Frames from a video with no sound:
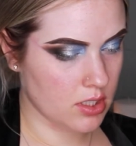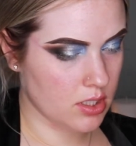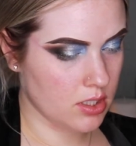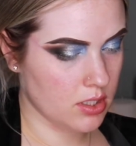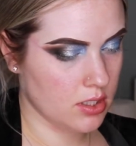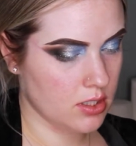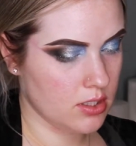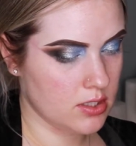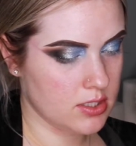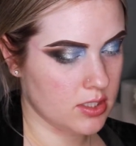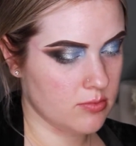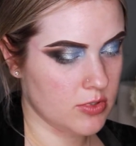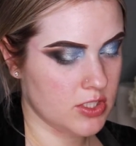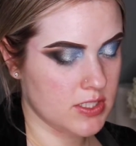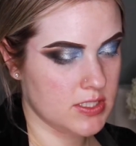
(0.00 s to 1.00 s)
And
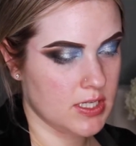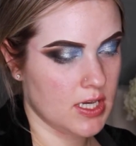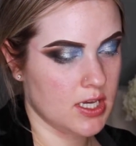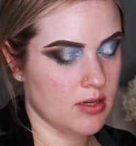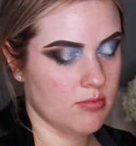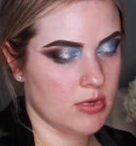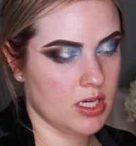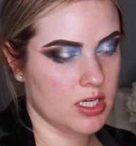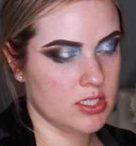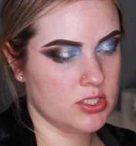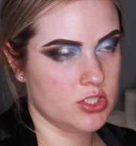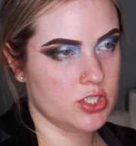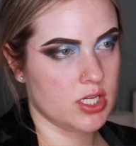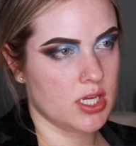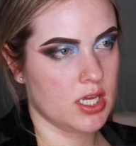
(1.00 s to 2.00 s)
I'm going to take my
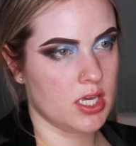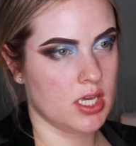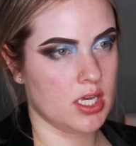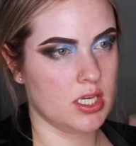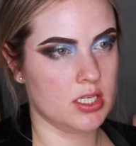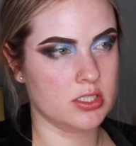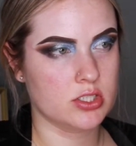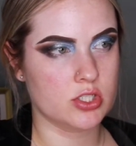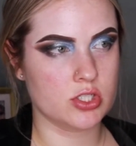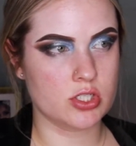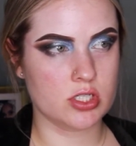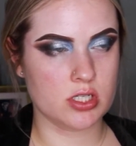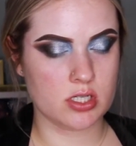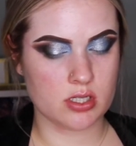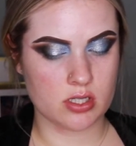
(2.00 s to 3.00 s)

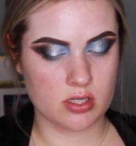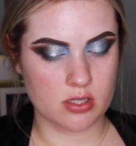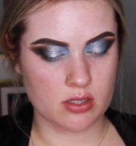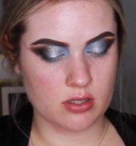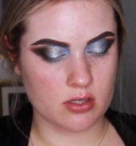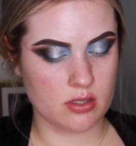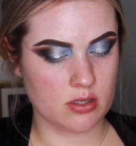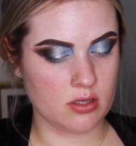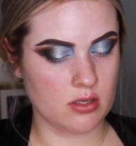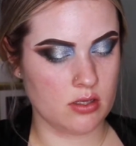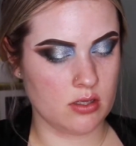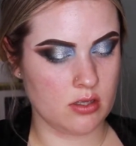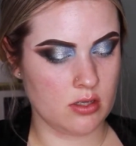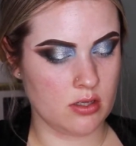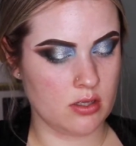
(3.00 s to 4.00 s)

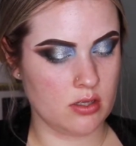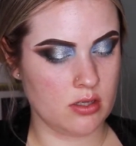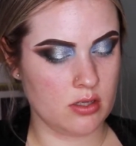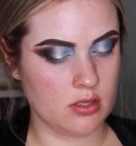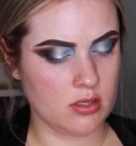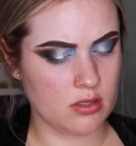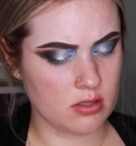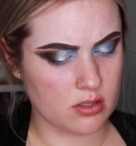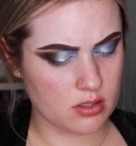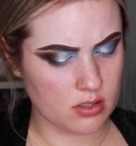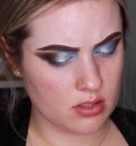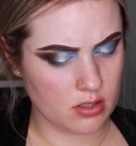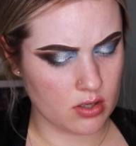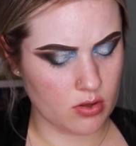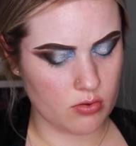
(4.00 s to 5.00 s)

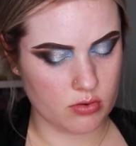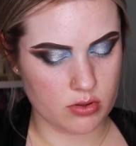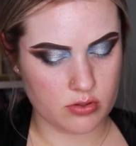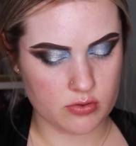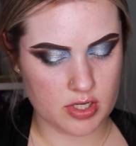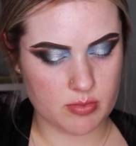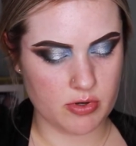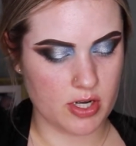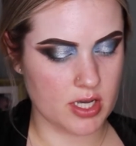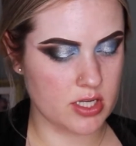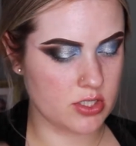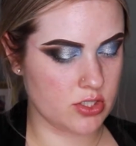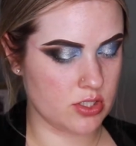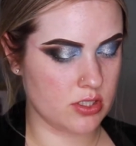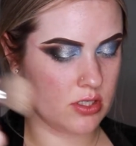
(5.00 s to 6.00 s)
JH03
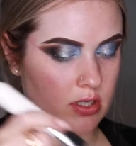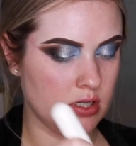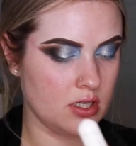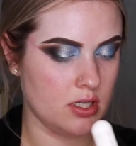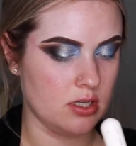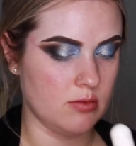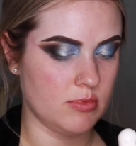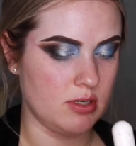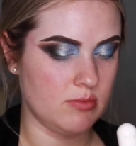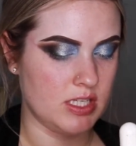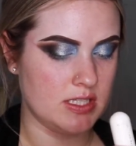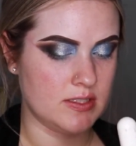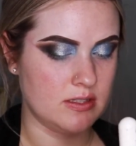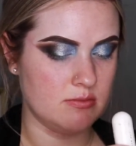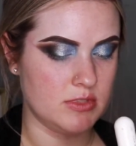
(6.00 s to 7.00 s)
brush and I'm going to
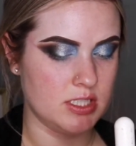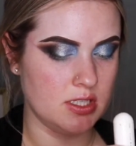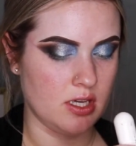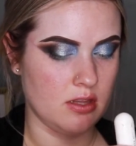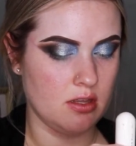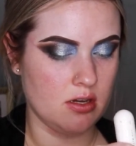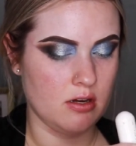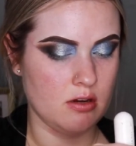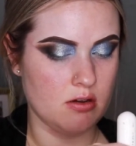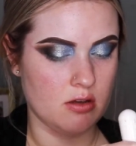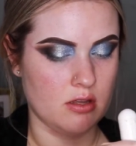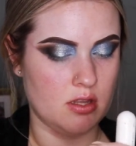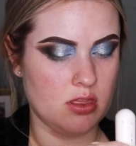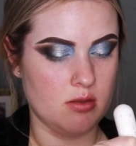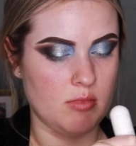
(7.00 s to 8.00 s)
mix them together
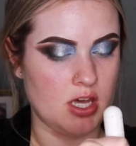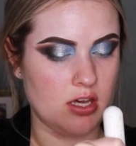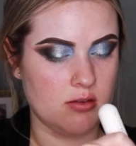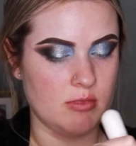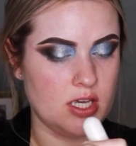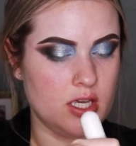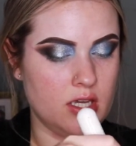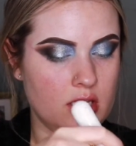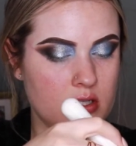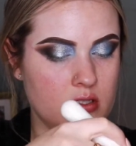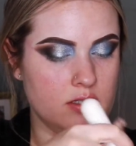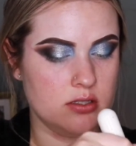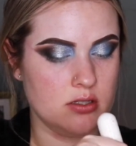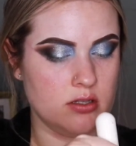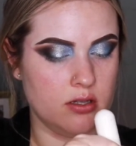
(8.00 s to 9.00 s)
on the back of my hand.